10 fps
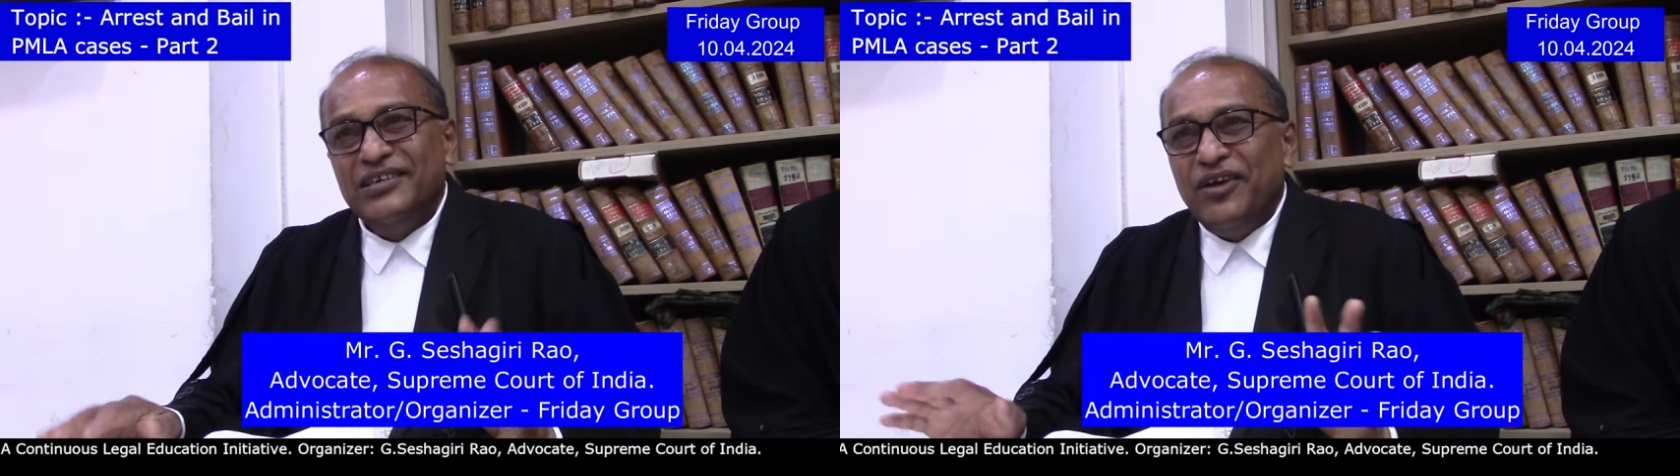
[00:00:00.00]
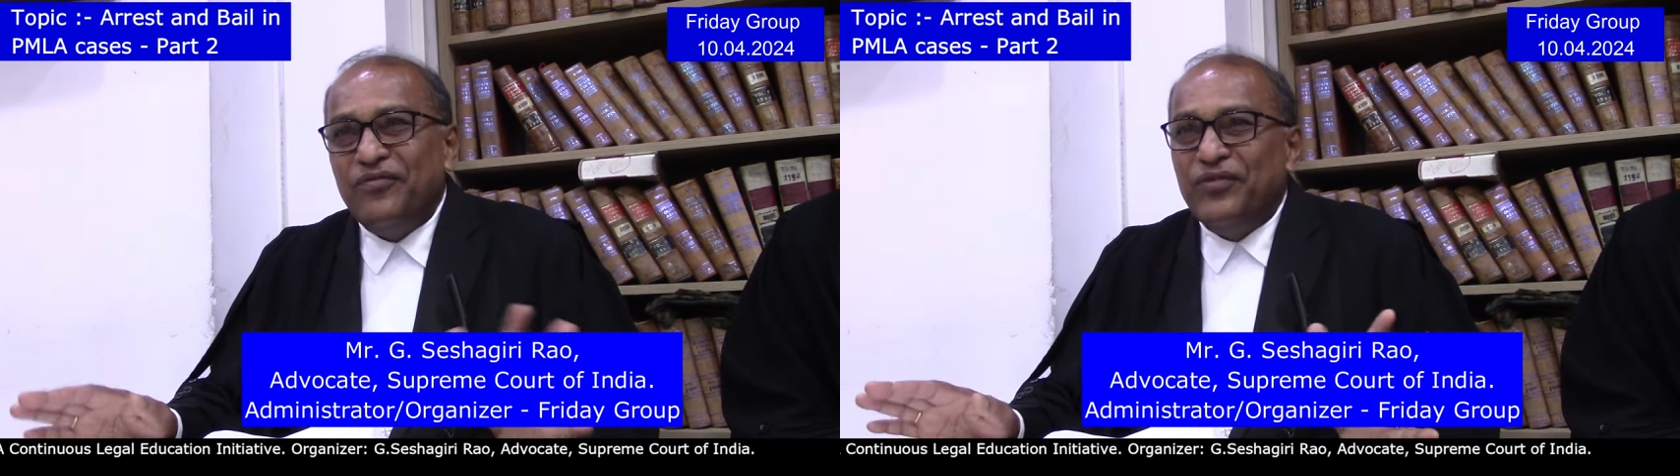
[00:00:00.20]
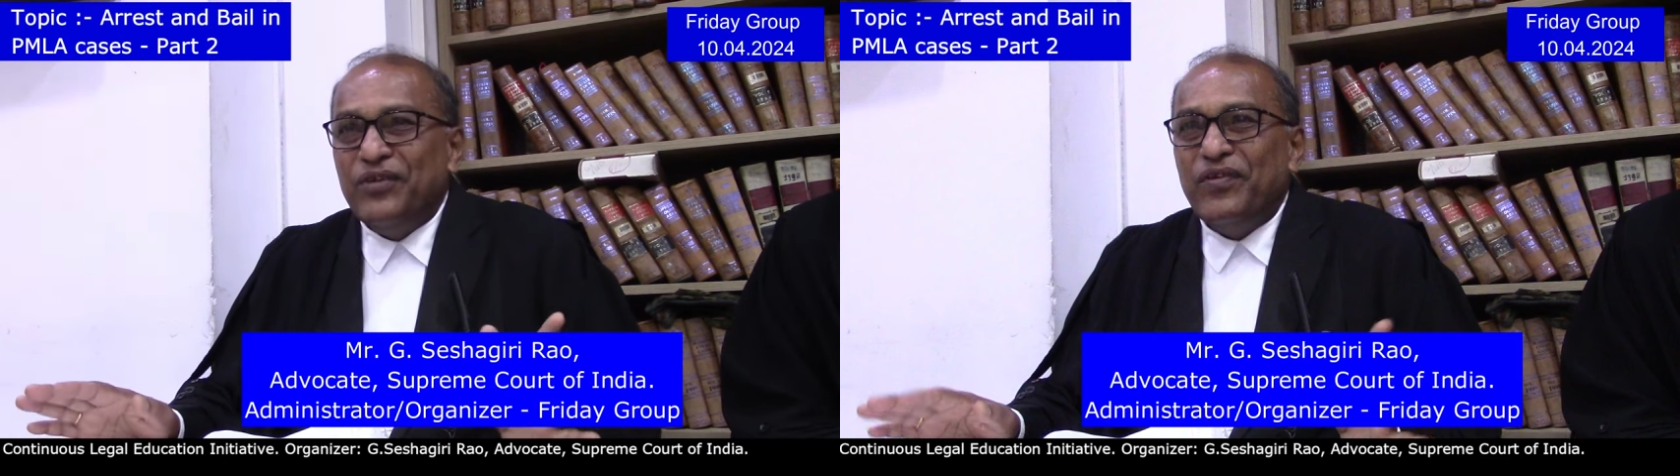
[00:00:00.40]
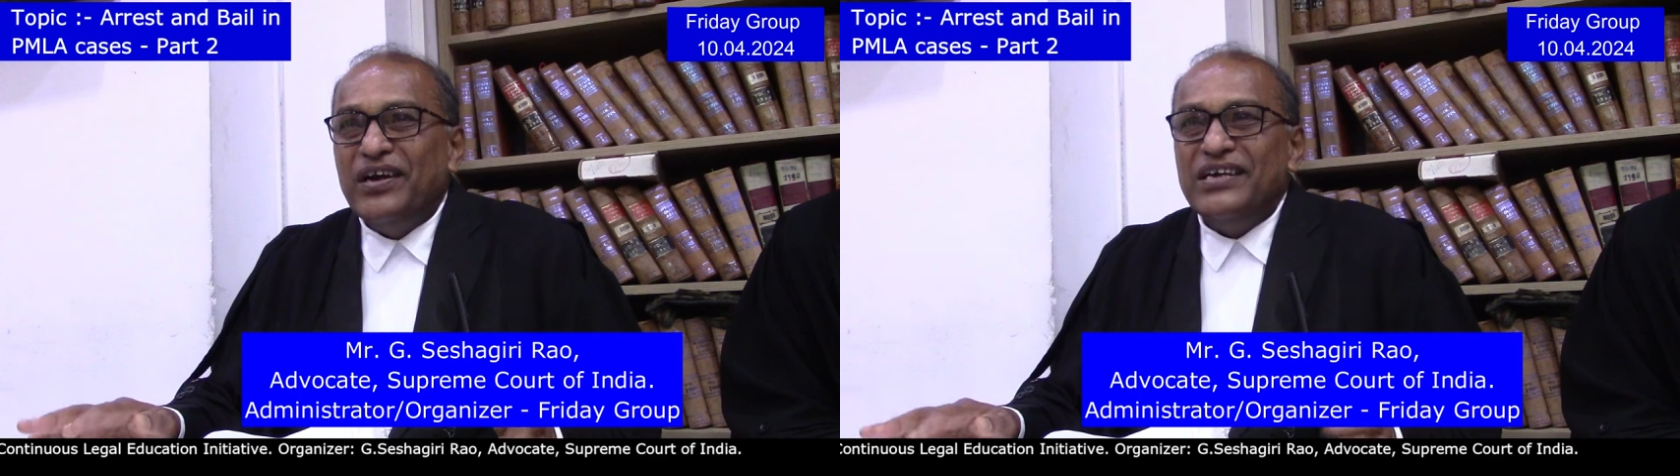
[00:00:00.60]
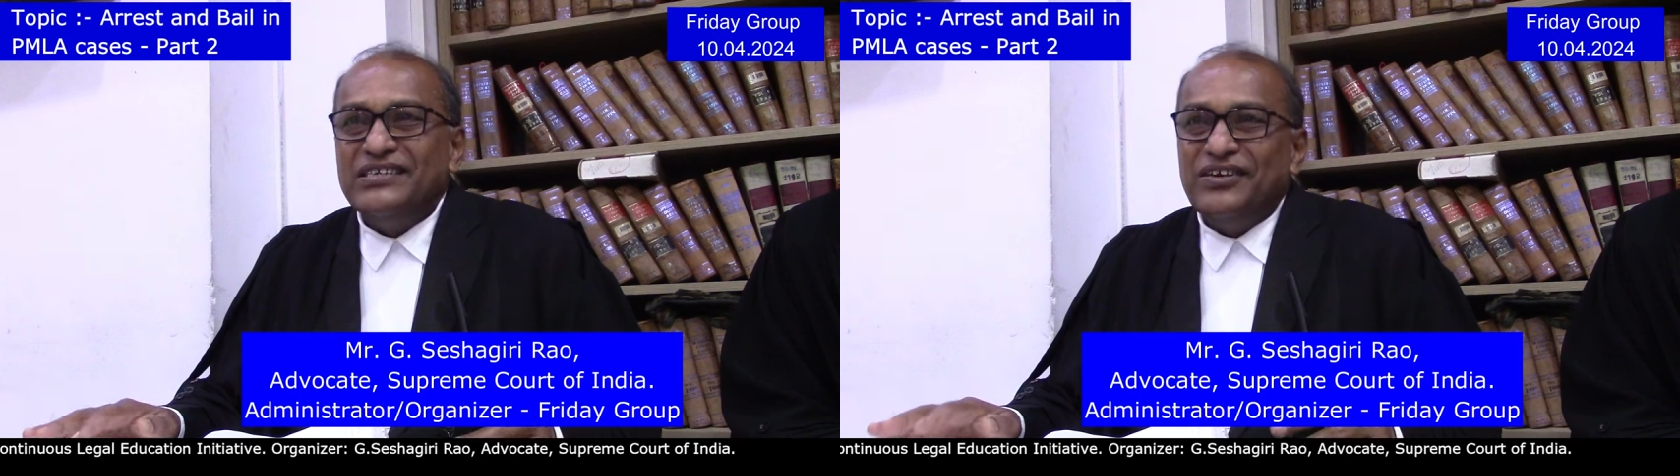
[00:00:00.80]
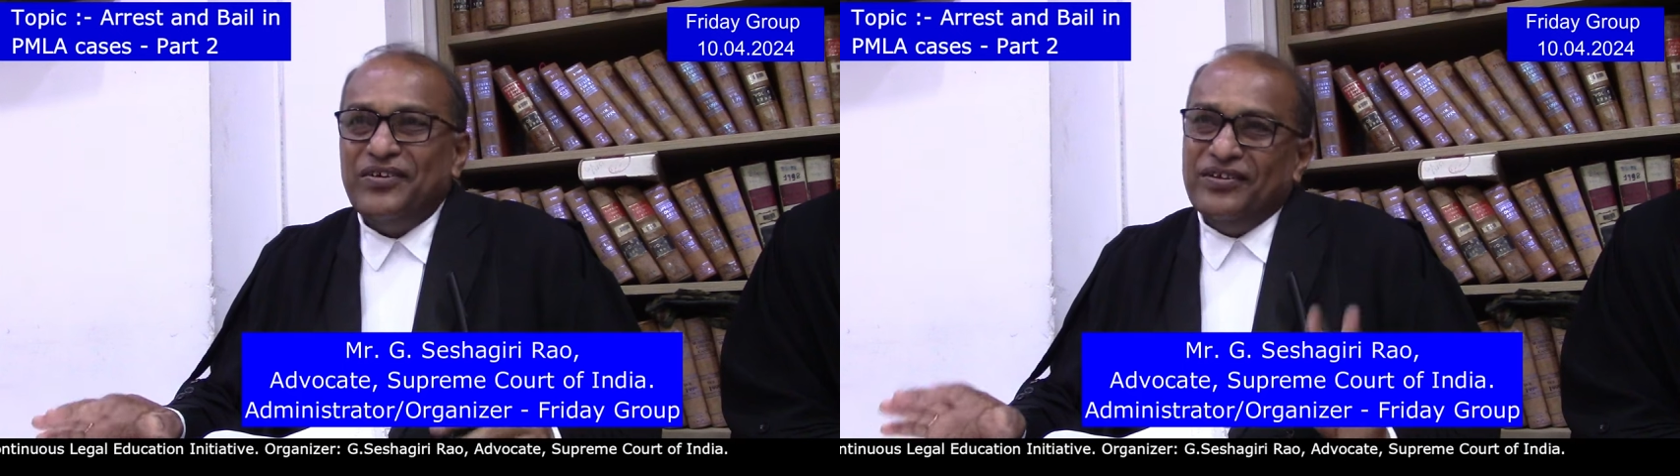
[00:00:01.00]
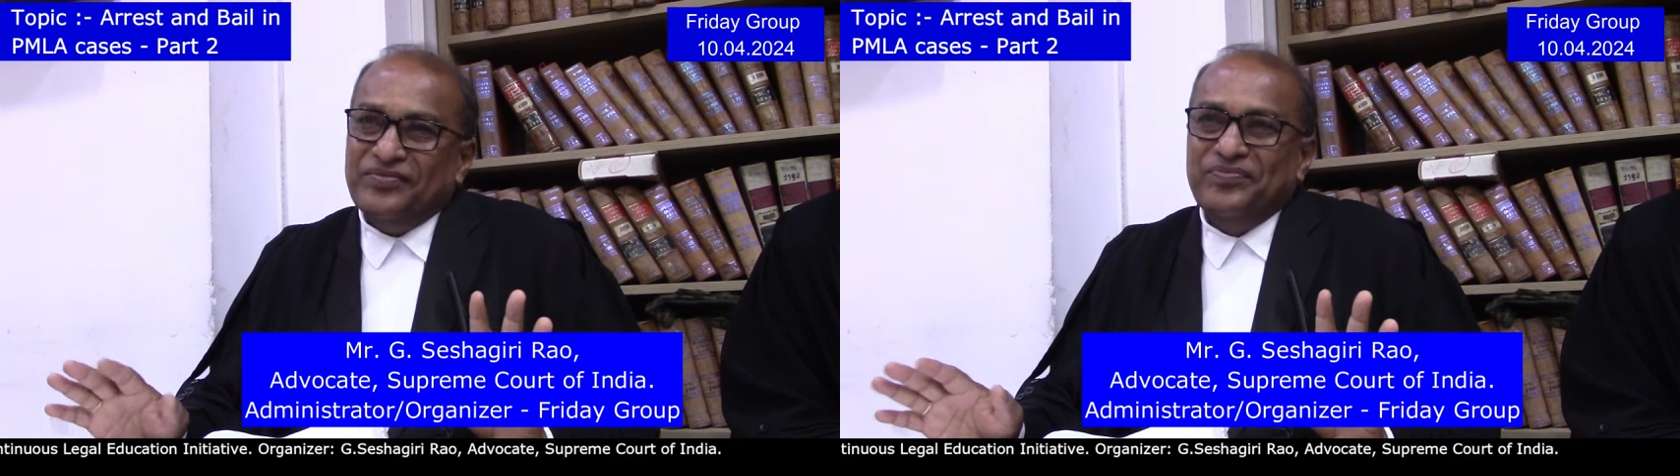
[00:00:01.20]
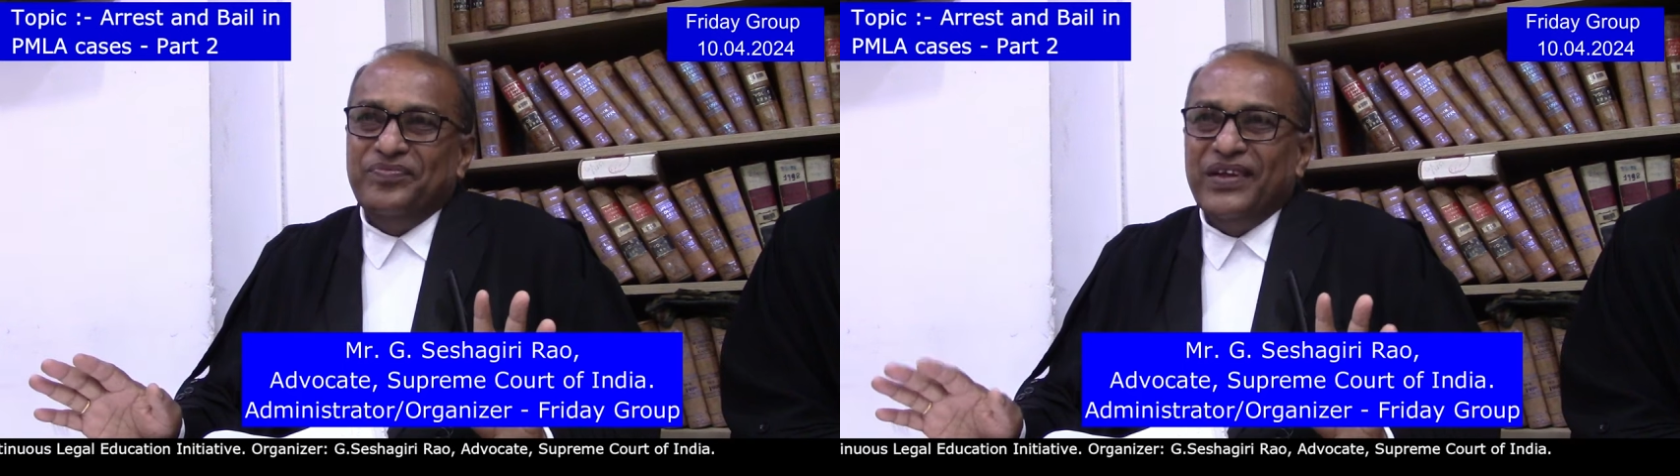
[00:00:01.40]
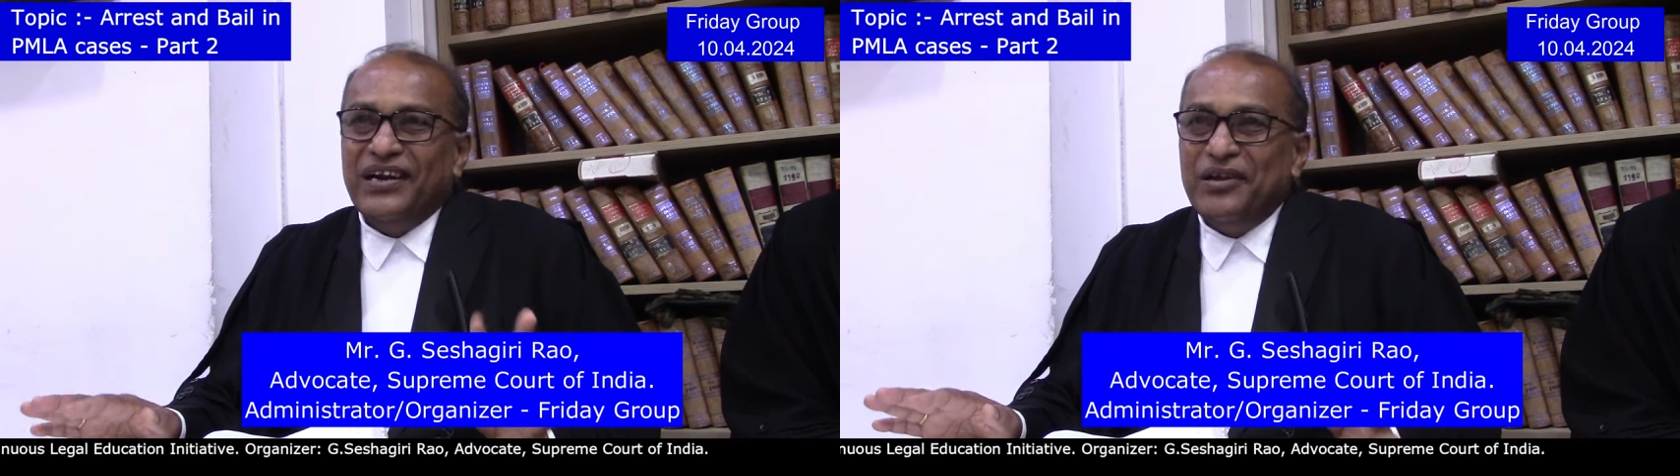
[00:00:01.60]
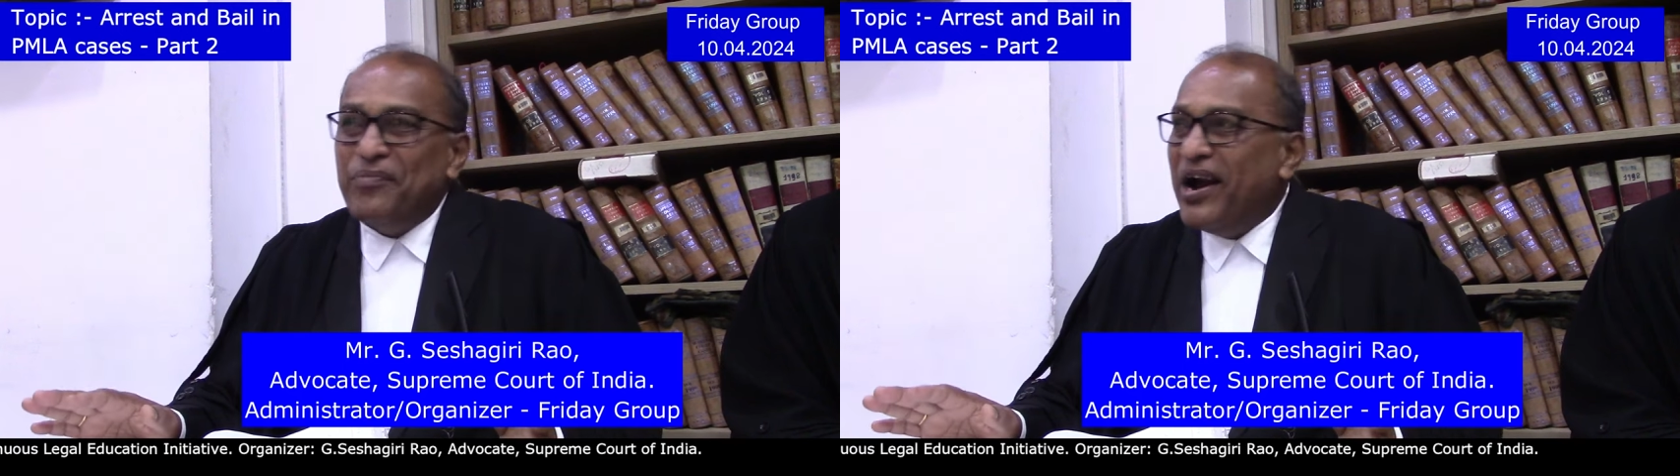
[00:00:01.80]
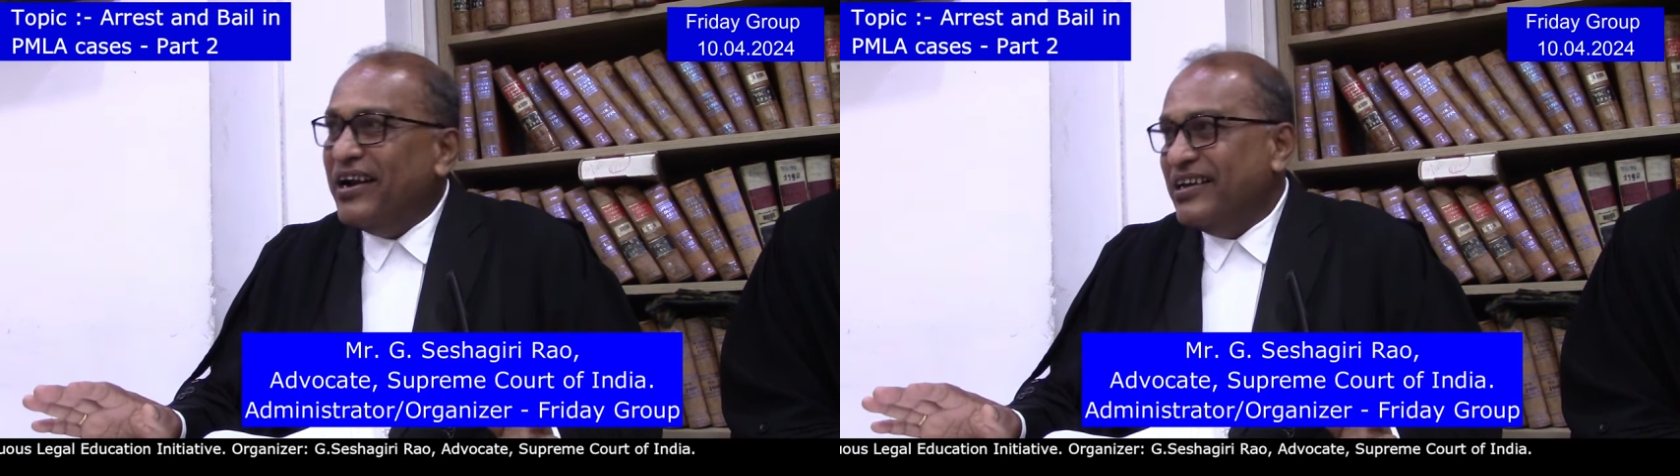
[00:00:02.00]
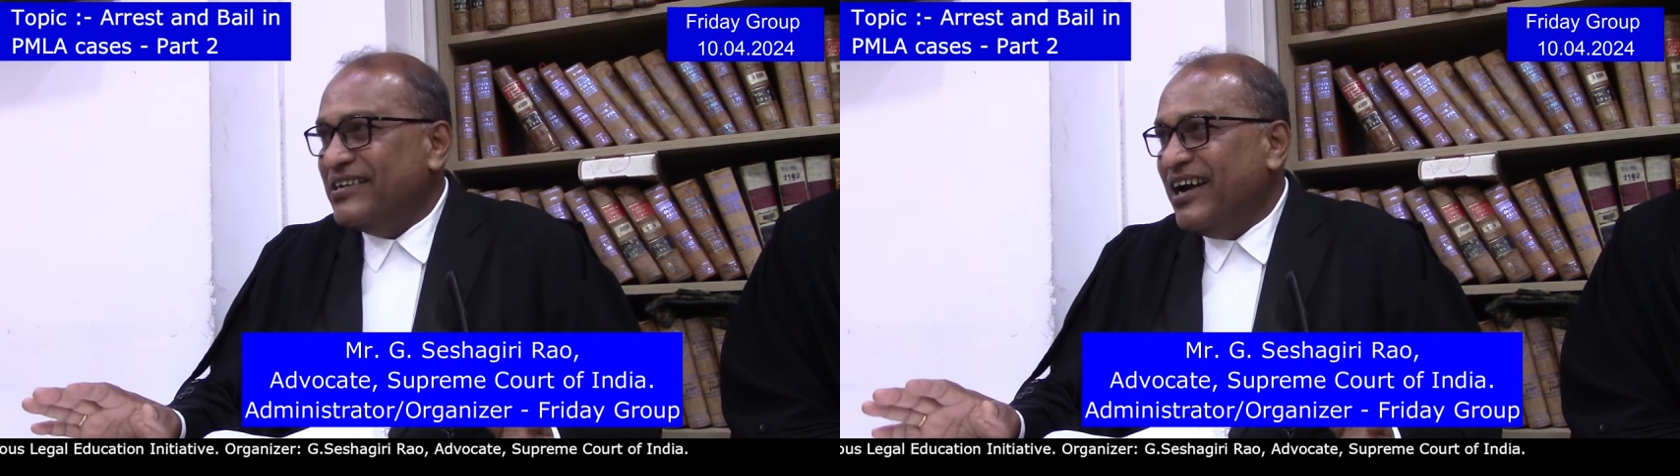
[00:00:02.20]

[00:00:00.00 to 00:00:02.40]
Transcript: Everyone is demanding.